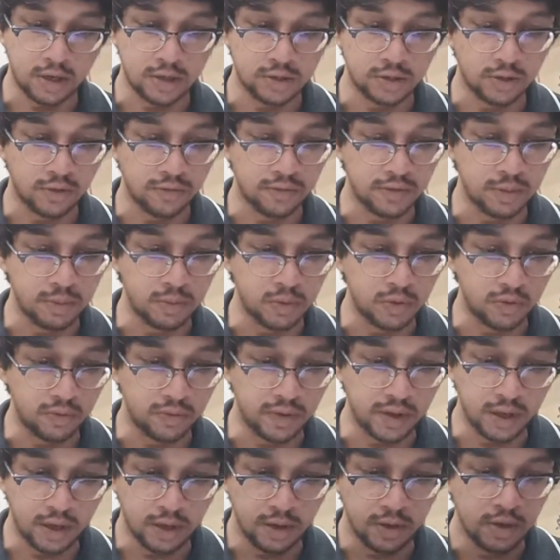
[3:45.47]
of the
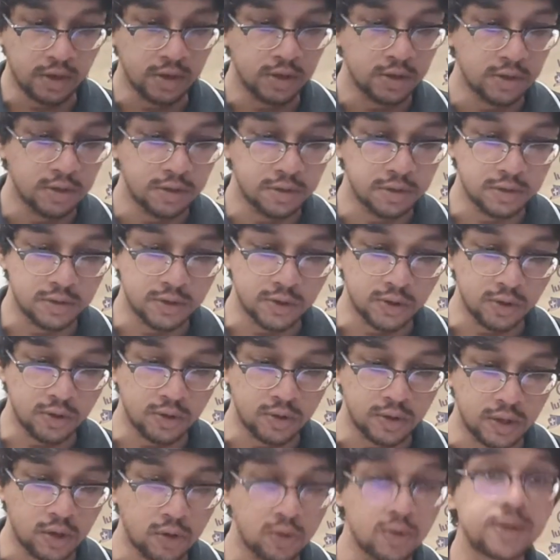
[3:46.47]
movie. So
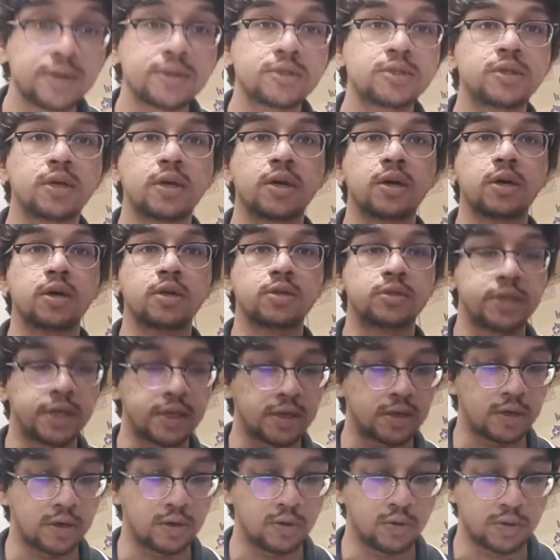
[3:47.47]
now let's
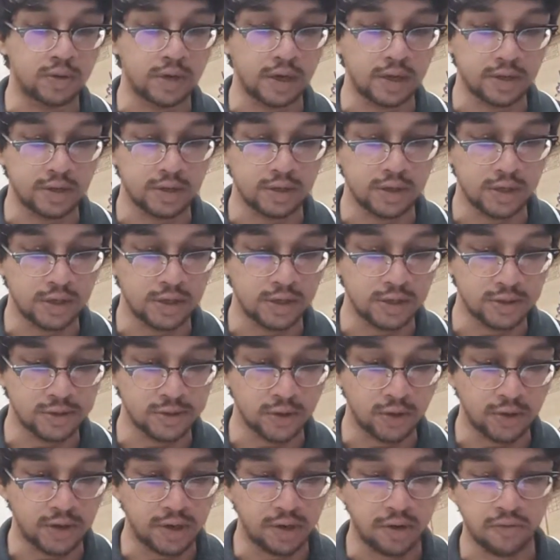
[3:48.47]
take a look at the
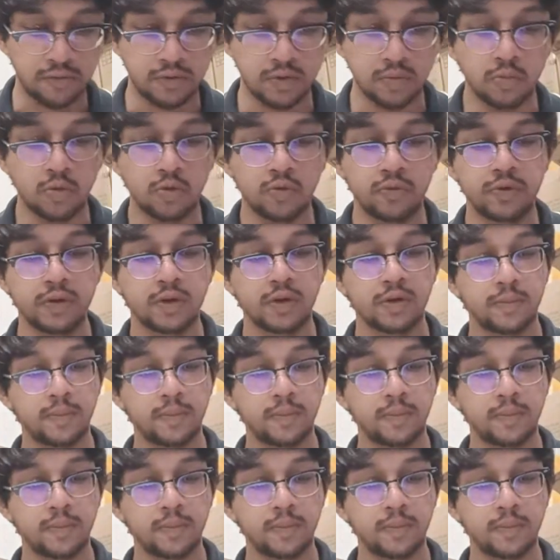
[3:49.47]
story of the movie.